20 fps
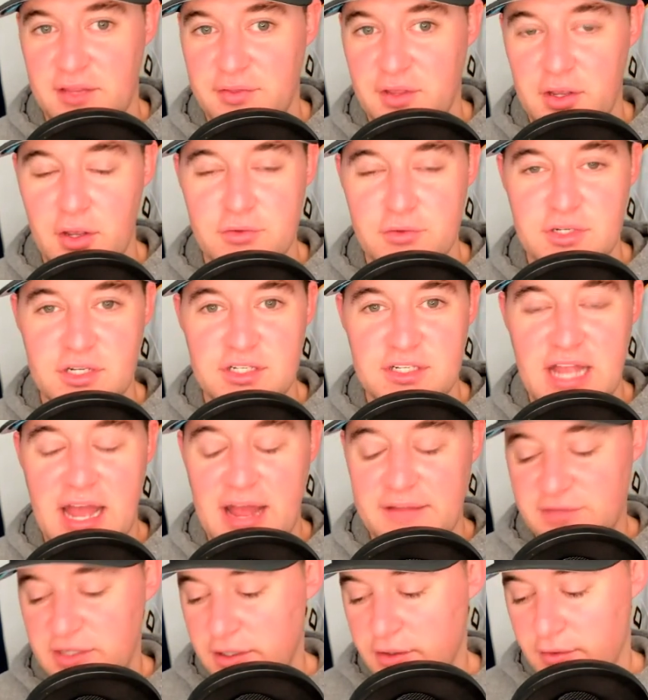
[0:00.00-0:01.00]
The coaching
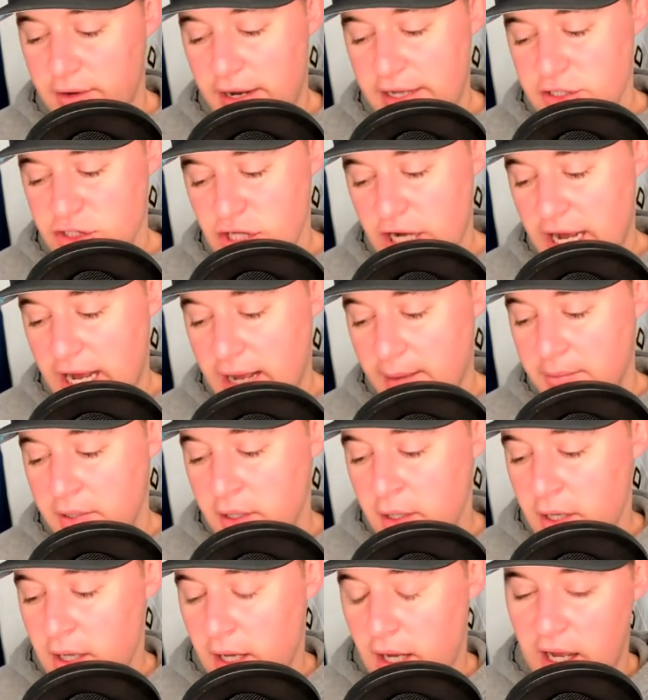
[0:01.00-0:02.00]
staff did a great job
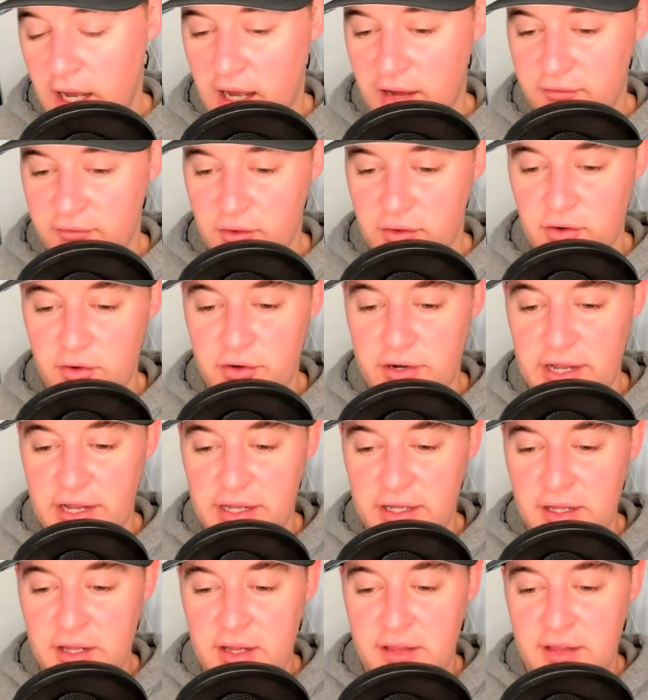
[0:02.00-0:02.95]
of recruiting.